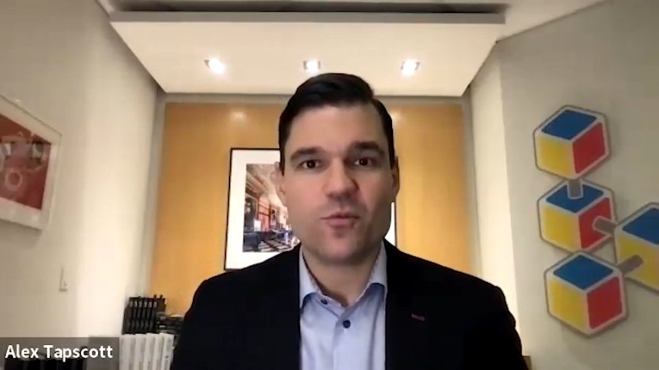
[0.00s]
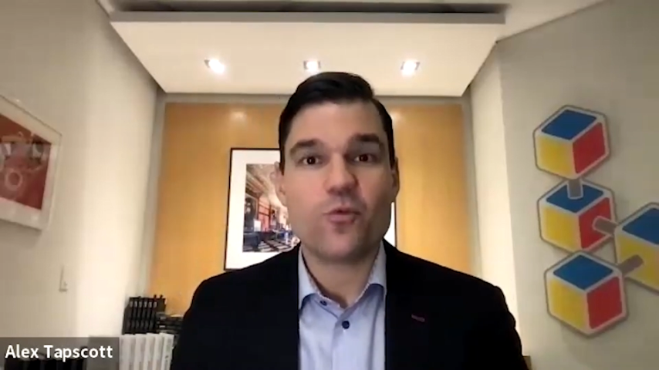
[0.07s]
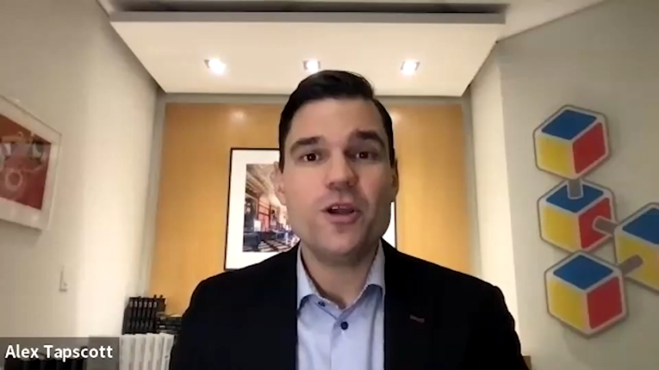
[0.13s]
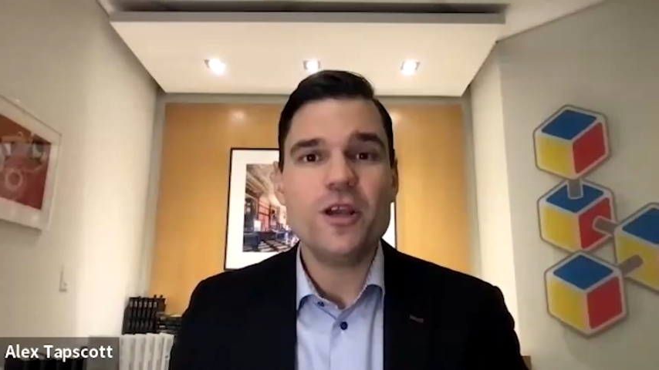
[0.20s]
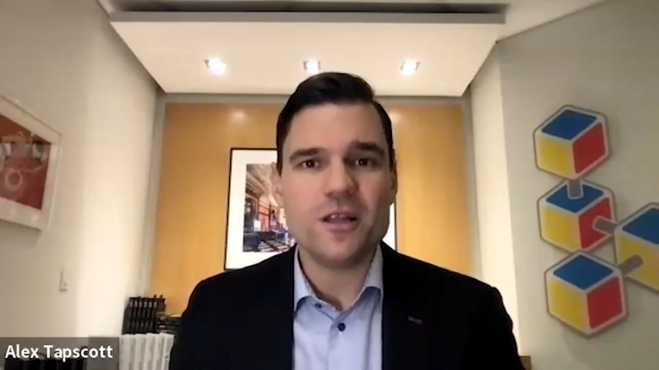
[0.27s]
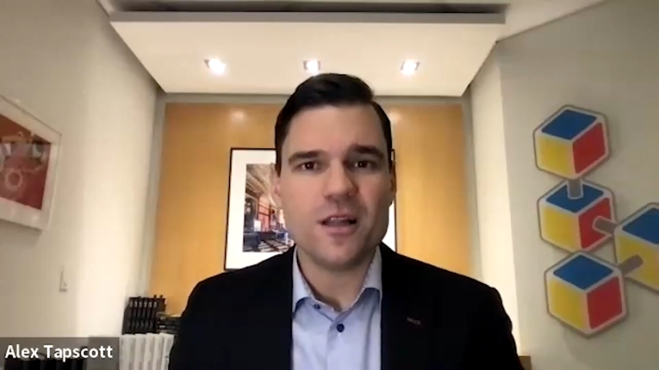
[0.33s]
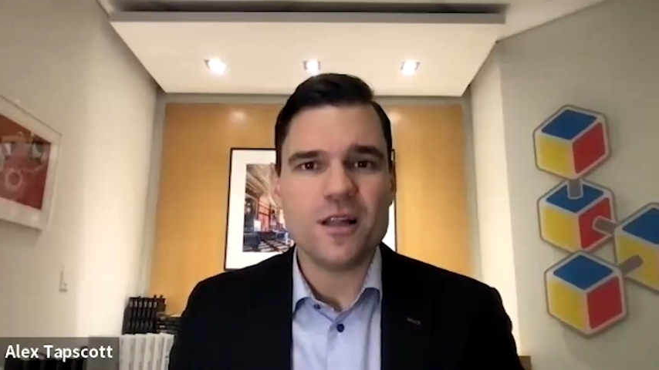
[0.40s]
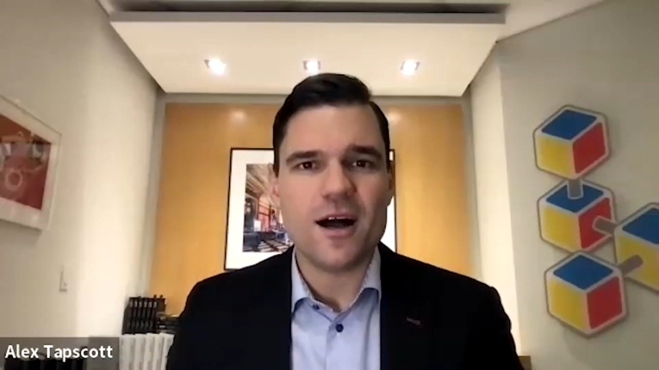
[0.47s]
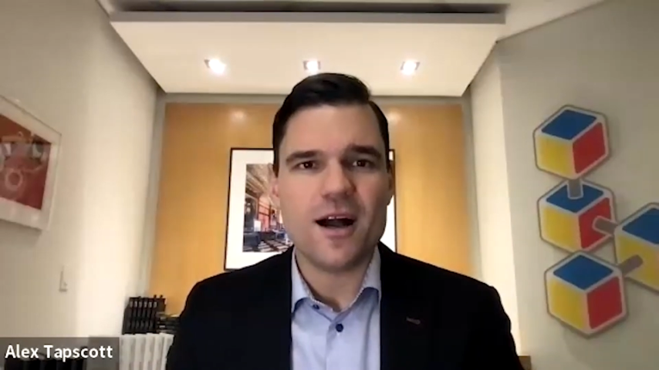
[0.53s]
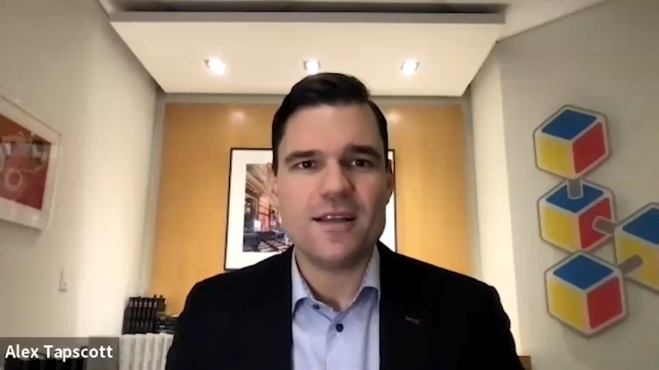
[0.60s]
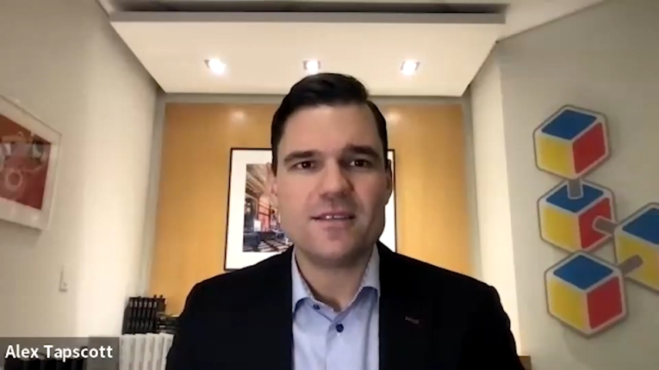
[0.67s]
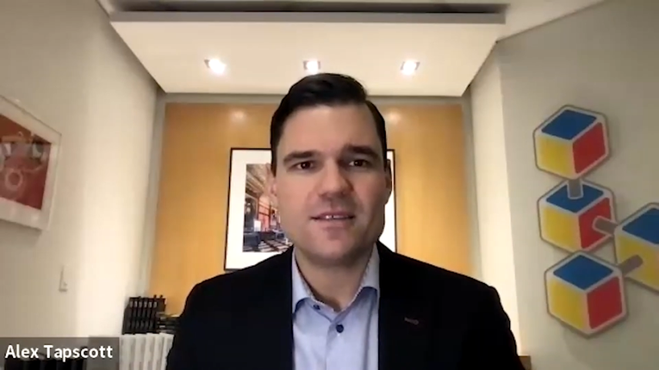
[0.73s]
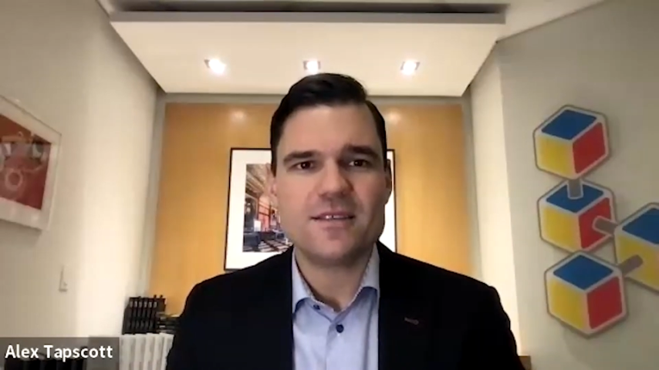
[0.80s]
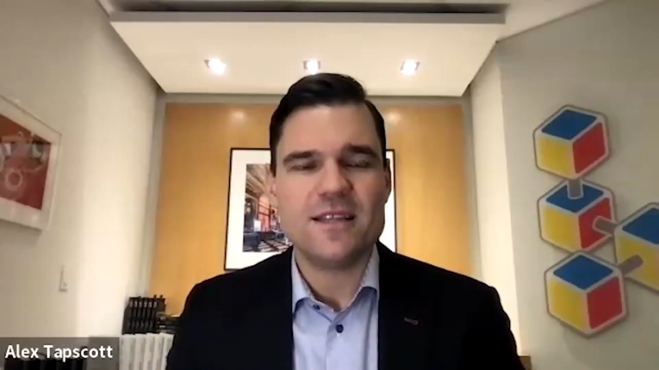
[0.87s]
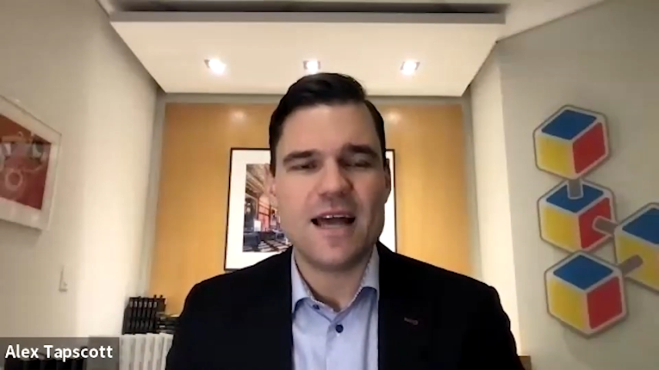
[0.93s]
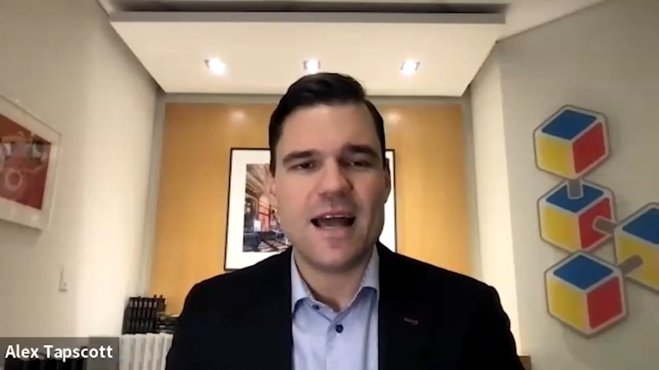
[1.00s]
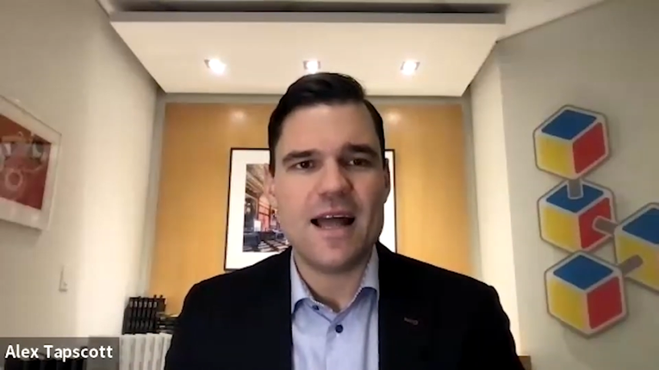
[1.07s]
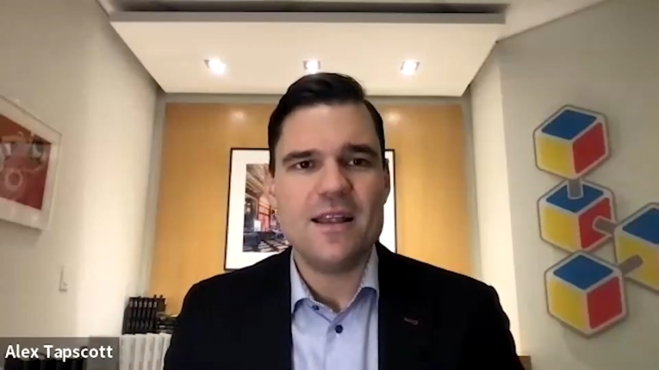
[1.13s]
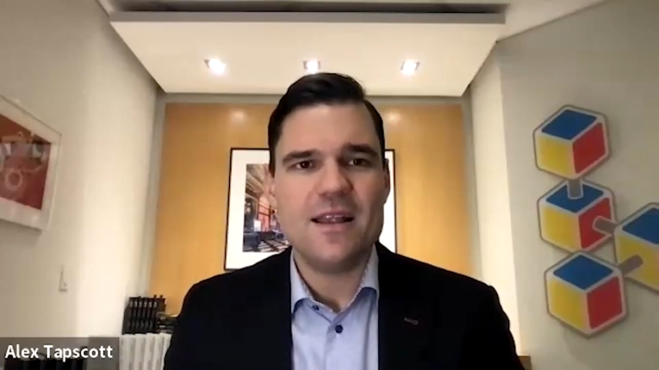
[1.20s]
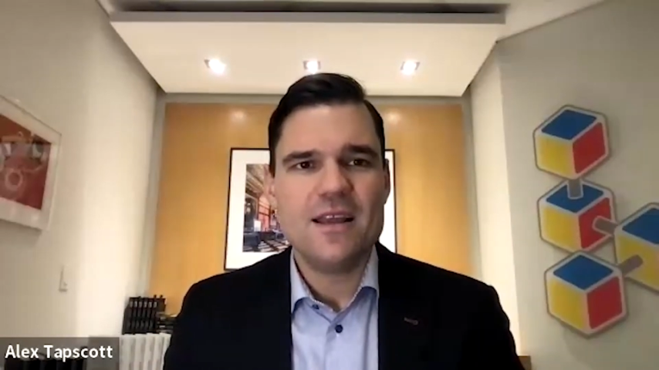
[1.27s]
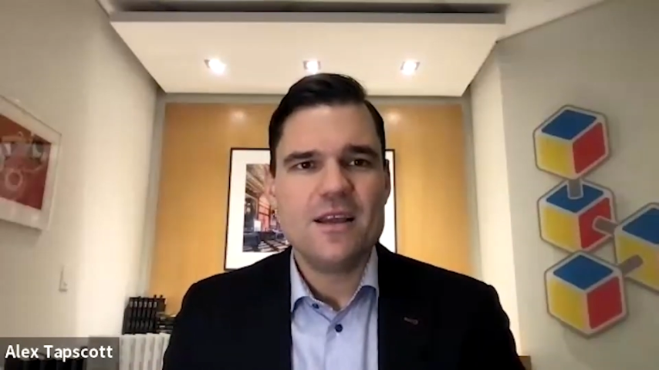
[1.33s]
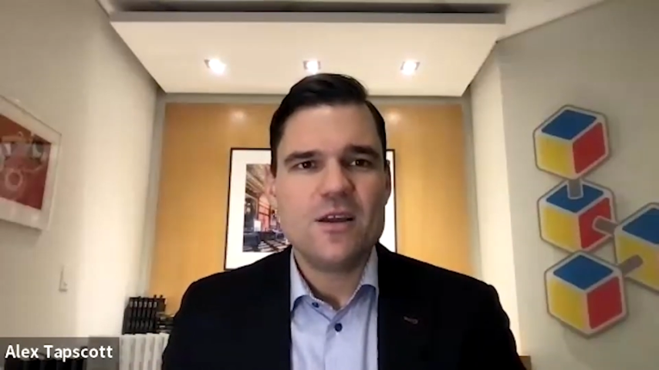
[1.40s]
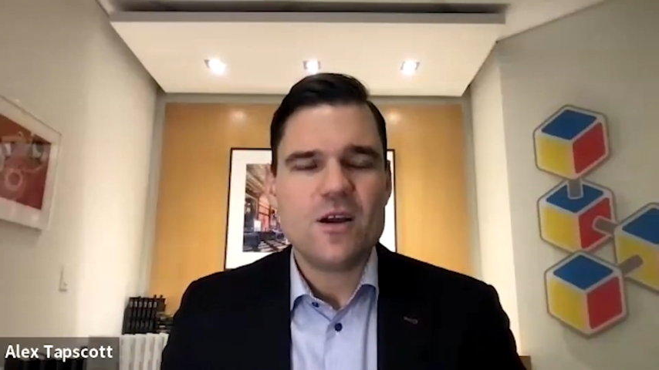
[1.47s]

realized that